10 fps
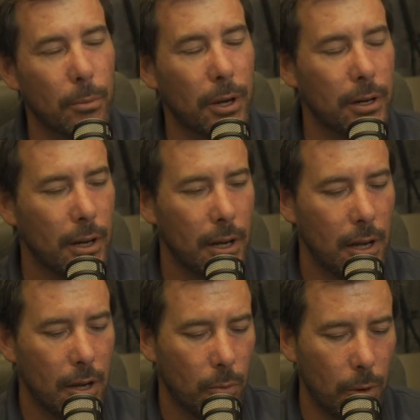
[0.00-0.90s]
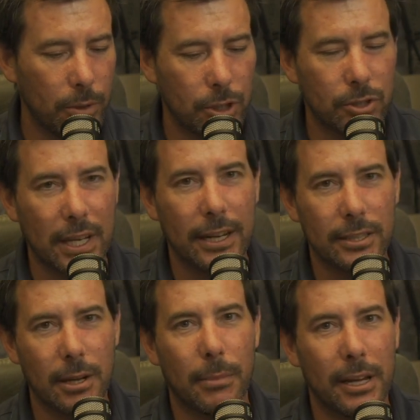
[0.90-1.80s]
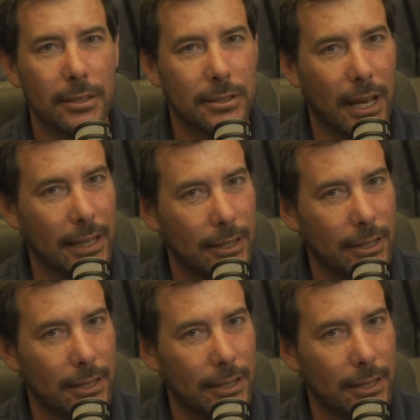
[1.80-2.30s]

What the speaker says: But what would you say to somebody that's like,